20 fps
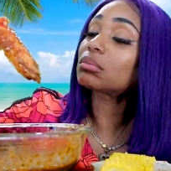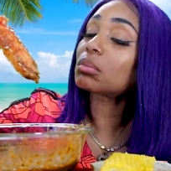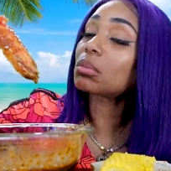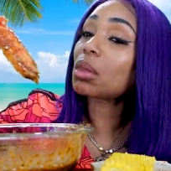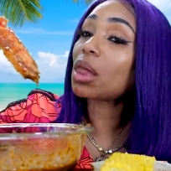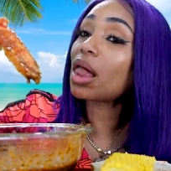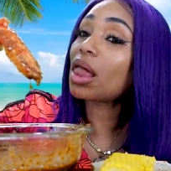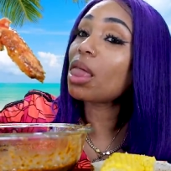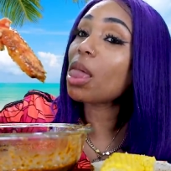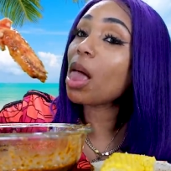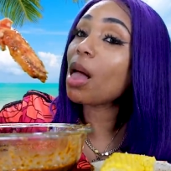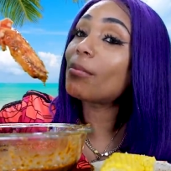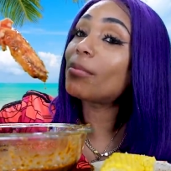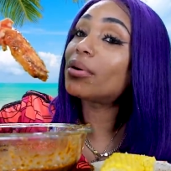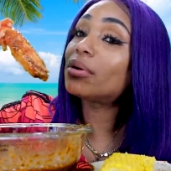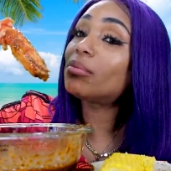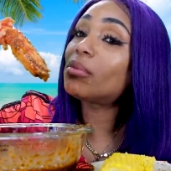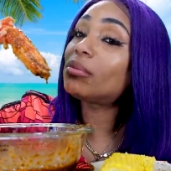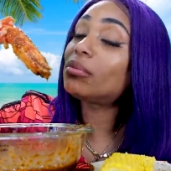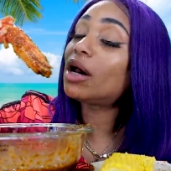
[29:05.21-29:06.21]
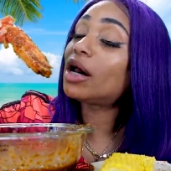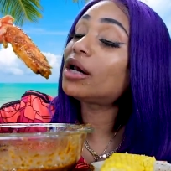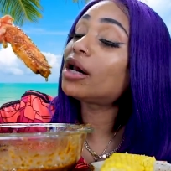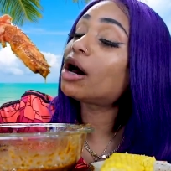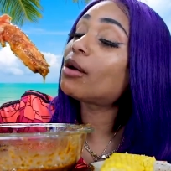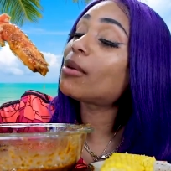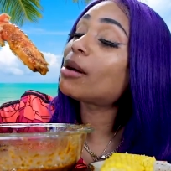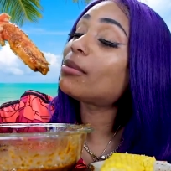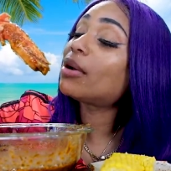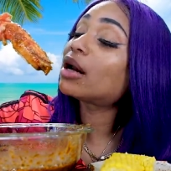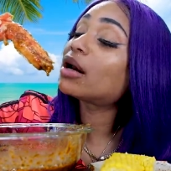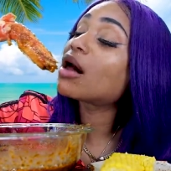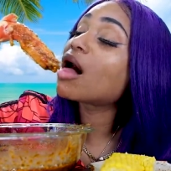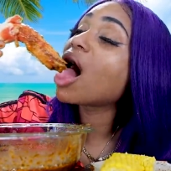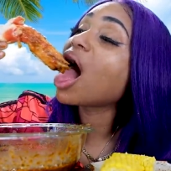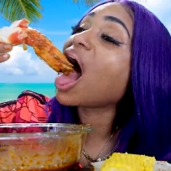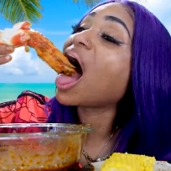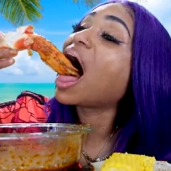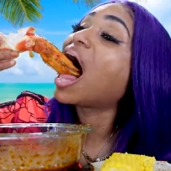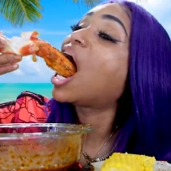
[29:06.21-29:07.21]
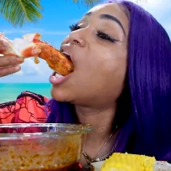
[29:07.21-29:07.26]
Man, I ate all my butter.